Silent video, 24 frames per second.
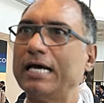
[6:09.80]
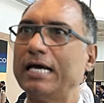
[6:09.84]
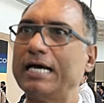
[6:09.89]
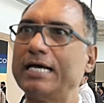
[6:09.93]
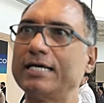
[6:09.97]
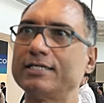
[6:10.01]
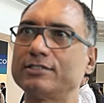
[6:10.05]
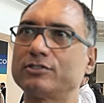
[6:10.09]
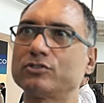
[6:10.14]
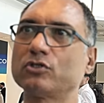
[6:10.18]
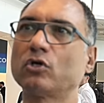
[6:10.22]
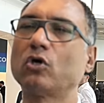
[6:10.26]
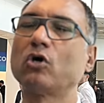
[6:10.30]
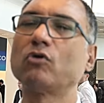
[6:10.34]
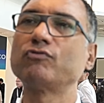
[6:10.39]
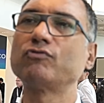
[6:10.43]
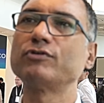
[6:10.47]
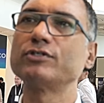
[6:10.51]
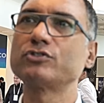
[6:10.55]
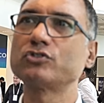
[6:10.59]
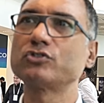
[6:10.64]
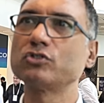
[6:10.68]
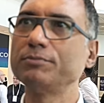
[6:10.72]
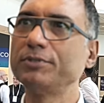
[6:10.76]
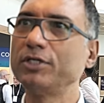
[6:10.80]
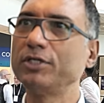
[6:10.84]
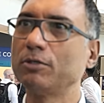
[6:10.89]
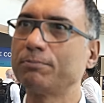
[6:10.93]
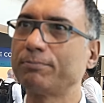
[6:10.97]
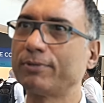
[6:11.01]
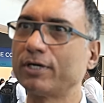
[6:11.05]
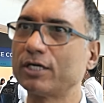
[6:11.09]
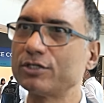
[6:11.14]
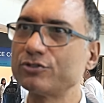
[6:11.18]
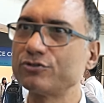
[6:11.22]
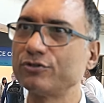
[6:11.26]
has offered so many
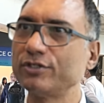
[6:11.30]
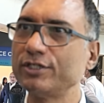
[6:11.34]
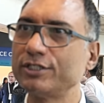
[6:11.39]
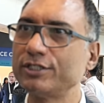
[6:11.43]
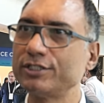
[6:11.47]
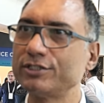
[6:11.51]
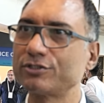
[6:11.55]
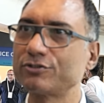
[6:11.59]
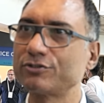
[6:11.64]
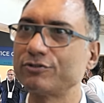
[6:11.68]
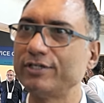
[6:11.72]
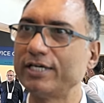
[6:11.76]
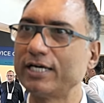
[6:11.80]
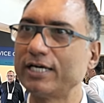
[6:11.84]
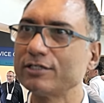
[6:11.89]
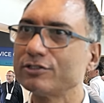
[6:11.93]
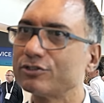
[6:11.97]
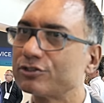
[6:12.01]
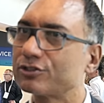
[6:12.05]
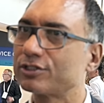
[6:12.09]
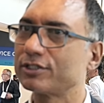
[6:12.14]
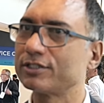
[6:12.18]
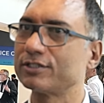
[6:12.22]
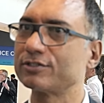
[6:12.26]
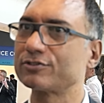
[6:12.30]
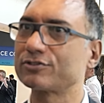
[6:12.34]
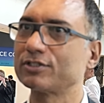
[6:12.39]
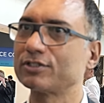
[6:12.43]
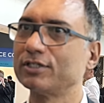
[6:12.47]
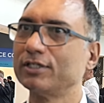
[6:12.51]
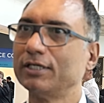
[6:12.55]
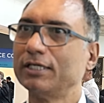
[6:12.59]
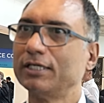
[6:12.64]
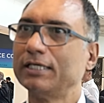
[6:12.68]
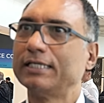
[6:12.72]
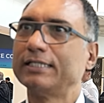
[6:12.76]
opportunities to
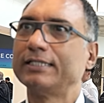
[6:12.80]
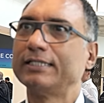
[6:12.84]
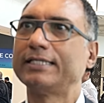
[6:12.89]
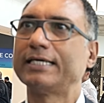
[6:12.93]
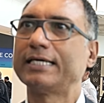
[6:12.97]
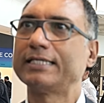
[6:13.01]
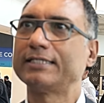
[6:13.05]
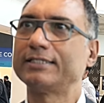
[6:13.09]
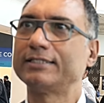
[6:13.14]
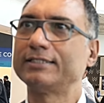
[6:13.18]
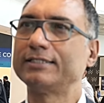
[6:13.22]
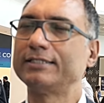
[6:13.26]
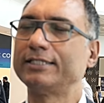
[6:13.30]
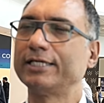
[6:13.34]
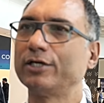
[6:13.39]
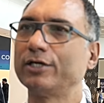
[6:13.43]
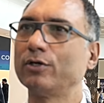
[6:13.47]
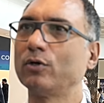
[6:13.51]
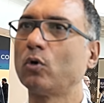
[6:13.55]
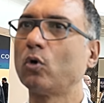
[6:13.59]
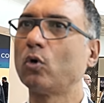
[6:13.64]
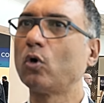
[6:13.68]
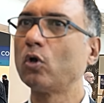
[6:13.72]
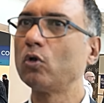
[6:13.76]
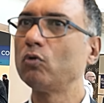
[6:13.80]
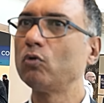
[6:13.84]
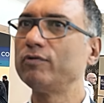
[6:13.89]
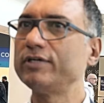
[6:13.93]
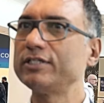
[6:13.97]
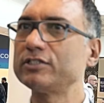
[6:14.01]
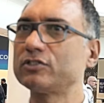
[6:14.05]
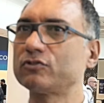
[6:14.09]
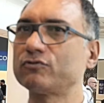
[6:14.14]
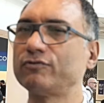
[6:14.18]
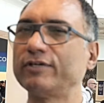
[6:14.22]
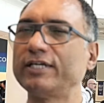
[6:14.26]
youngsters that they
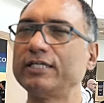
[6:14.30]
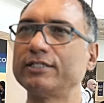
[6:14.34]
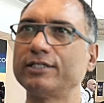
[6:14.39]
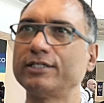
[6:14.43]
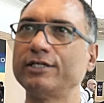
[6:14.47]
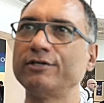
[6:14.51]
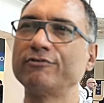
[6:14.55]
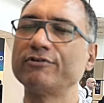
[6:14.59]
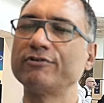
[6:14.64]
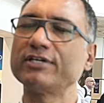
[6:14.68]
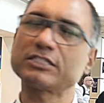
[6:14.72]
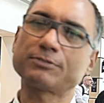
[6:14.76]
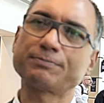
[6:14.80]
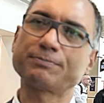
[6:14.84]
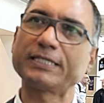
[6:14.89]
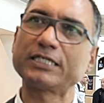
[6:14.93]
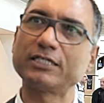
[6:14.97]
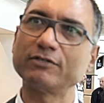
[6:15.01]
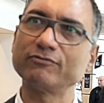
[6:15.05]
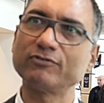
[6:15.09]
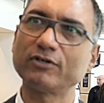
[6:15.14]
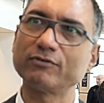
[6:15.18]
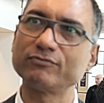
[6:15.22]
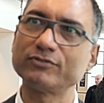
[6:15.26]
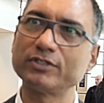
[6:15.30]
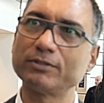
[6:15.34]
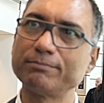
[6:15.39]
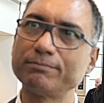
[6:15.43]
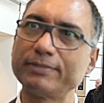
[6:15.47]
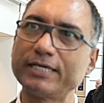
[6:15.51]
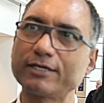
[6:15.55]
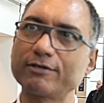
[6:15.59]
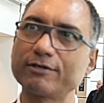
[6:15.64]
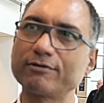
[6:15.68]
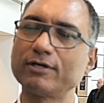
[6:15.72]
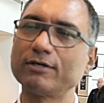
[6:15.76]
always felt, irrespective of their
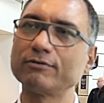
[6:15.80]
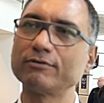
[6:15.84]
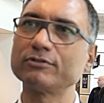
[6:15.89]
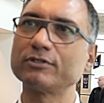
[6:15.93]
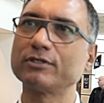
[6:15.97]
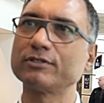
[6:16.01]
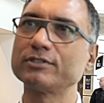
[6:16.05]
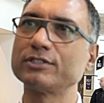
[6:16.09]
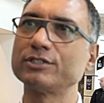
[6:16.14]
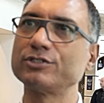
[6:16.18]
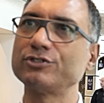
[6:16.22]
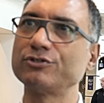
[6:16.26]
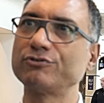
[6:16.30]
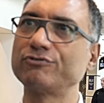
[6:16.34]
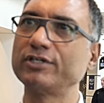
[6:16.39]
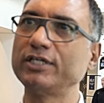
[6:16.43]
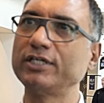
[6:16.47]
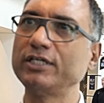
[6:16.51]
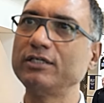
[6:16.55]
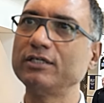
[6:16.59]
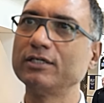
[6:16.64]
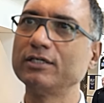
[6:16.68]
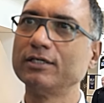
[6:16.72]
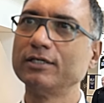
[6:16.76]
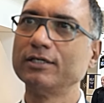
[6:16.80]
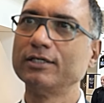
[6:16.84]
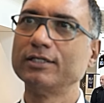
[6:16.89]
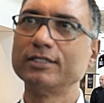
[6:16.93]
background or the degree,